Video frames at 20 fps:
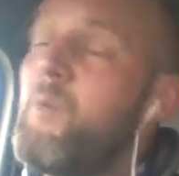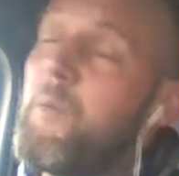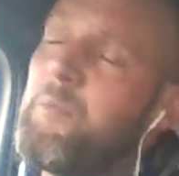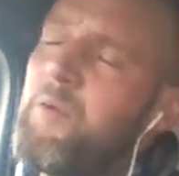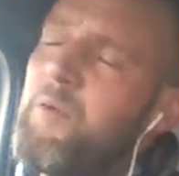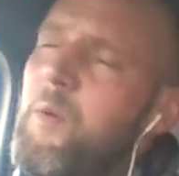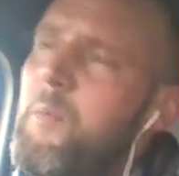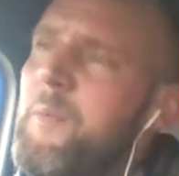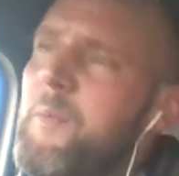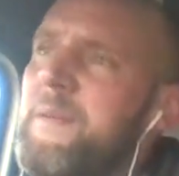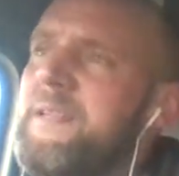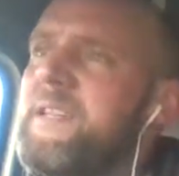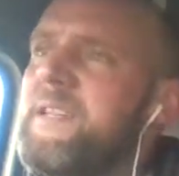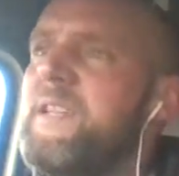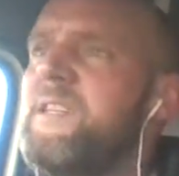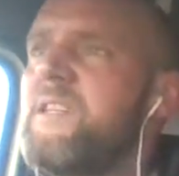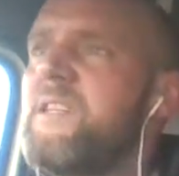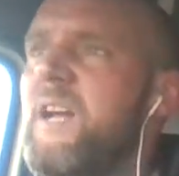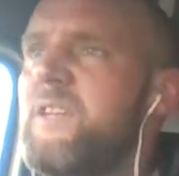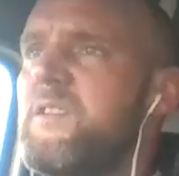probably
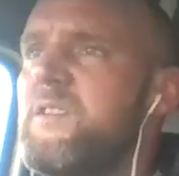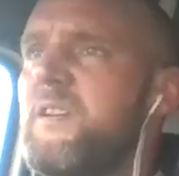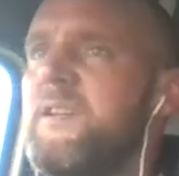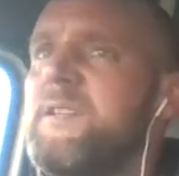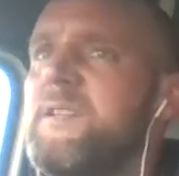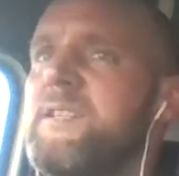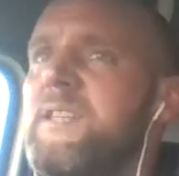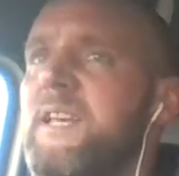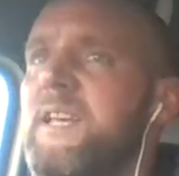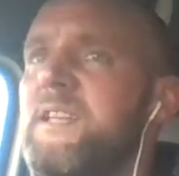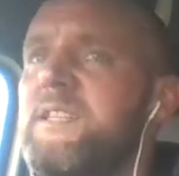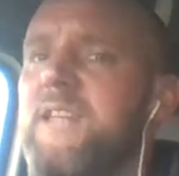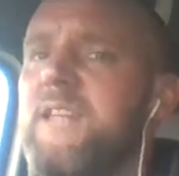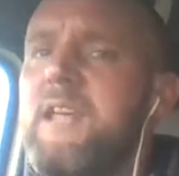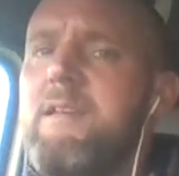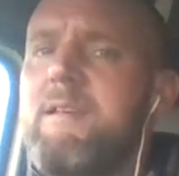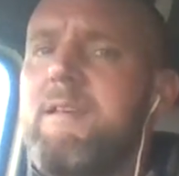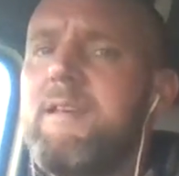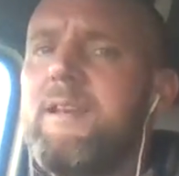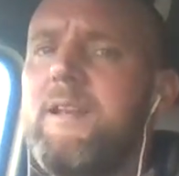since I turned
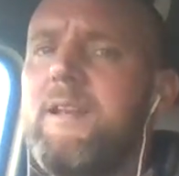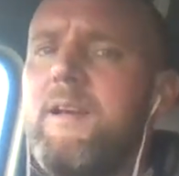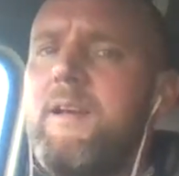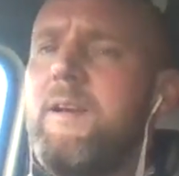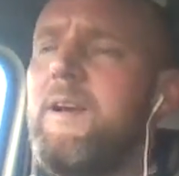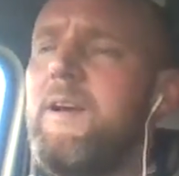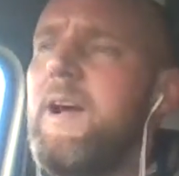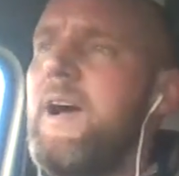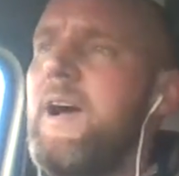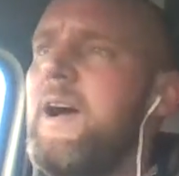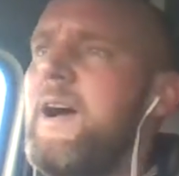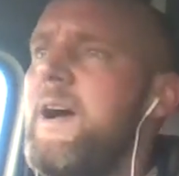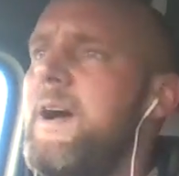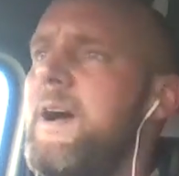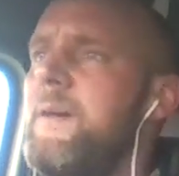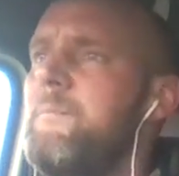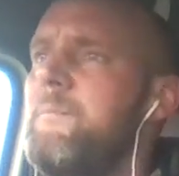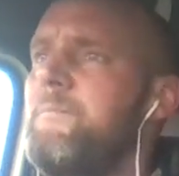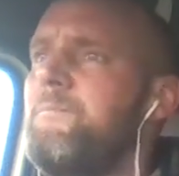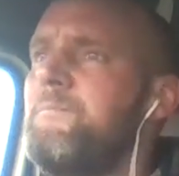16,
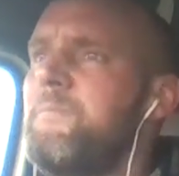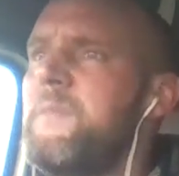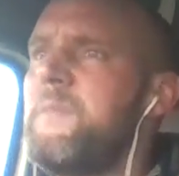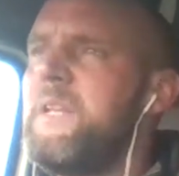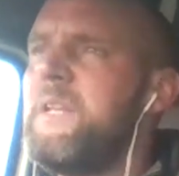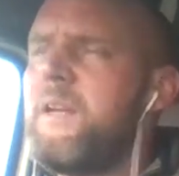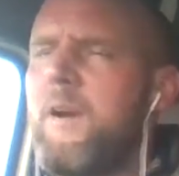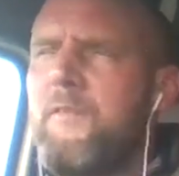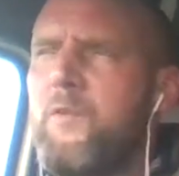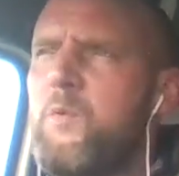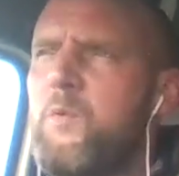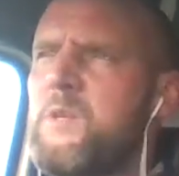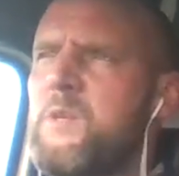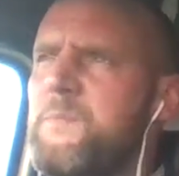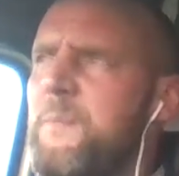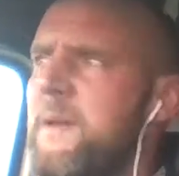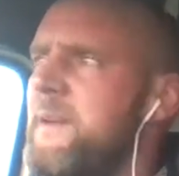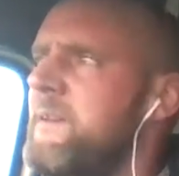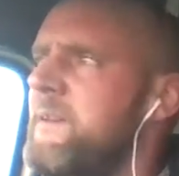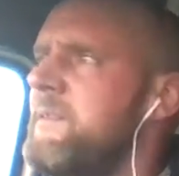I've always
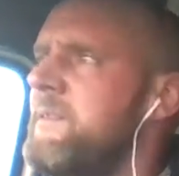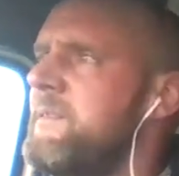been